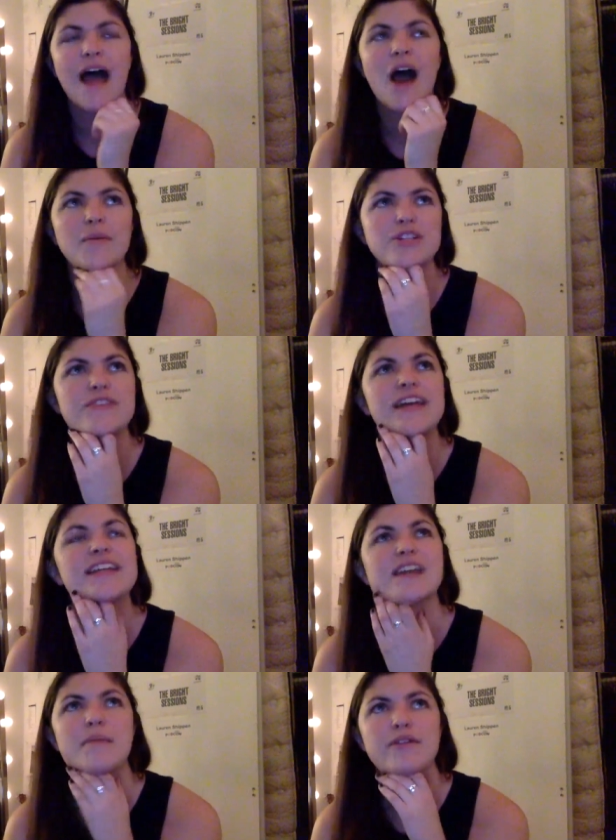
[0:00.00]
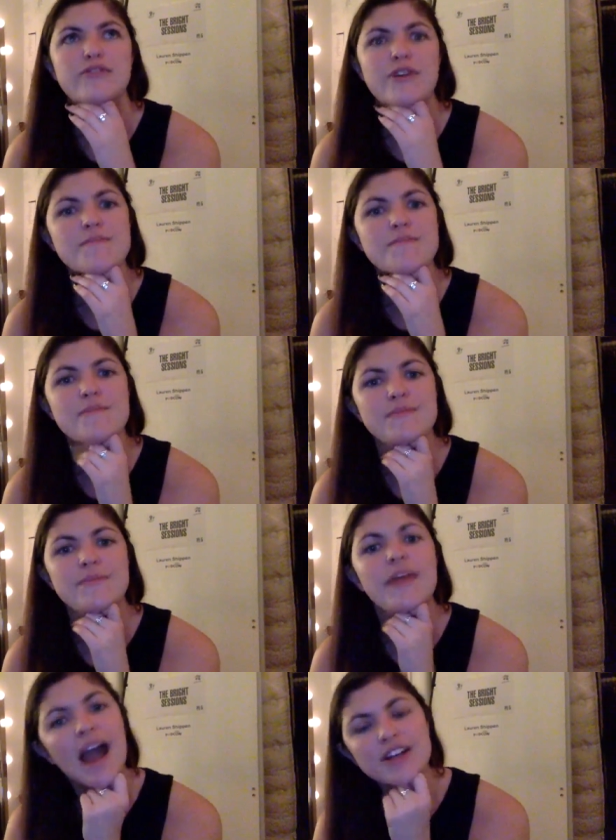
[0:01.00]
how much of it is coming from
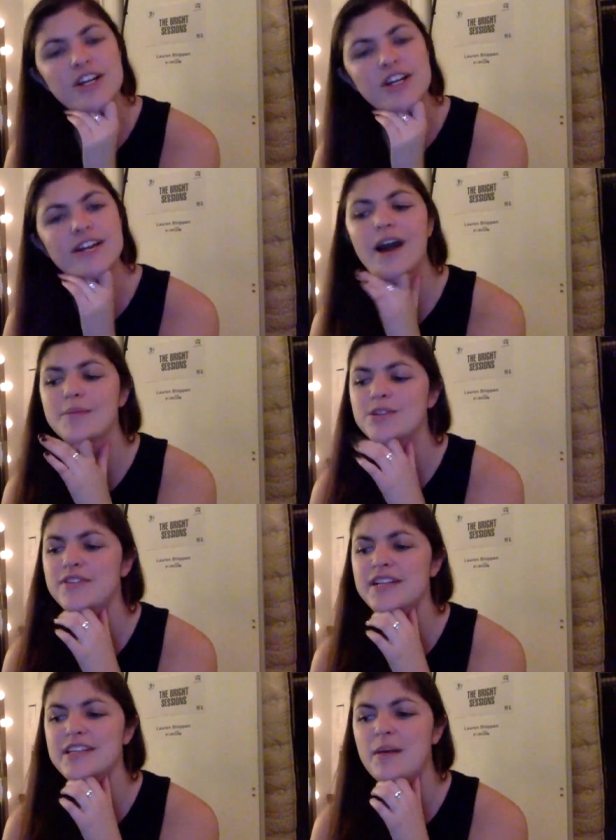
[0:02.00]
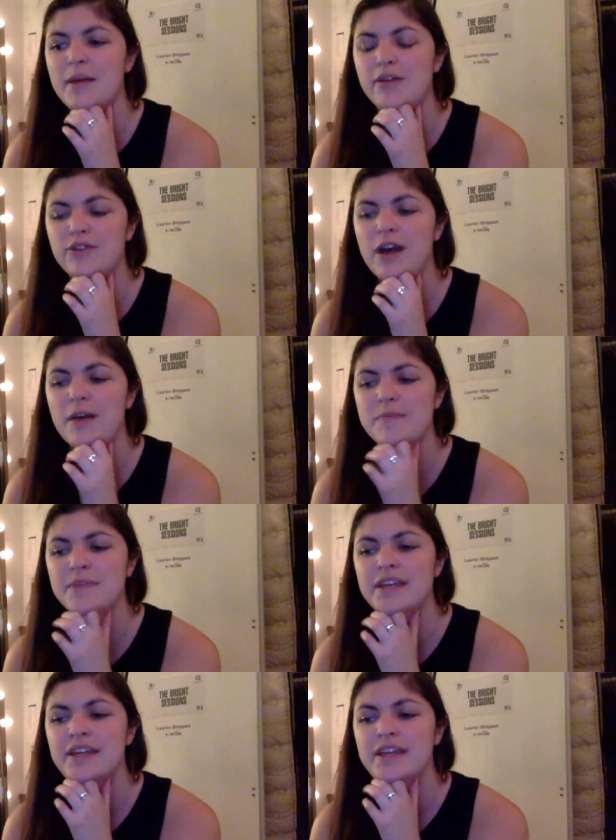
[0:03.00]
the actor and how much of it is coming from